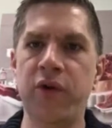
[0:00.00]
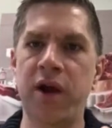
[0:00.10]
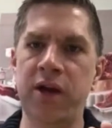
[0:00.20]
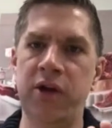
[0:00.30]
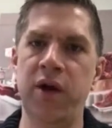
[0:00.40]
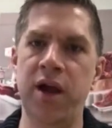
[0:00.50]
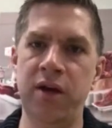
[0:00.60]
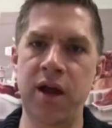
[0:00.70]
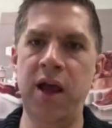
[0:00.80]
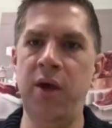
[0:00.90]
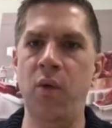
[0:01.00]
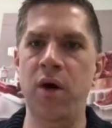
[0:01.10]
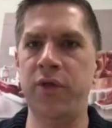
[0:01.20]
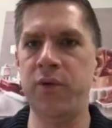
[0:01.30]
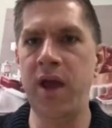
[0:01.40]
grain grade,
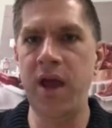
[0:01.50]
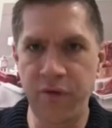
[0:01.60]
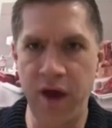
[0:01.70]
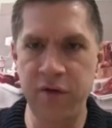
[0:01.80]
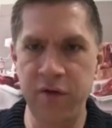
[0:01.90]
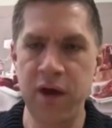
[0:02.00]
A1 through A5.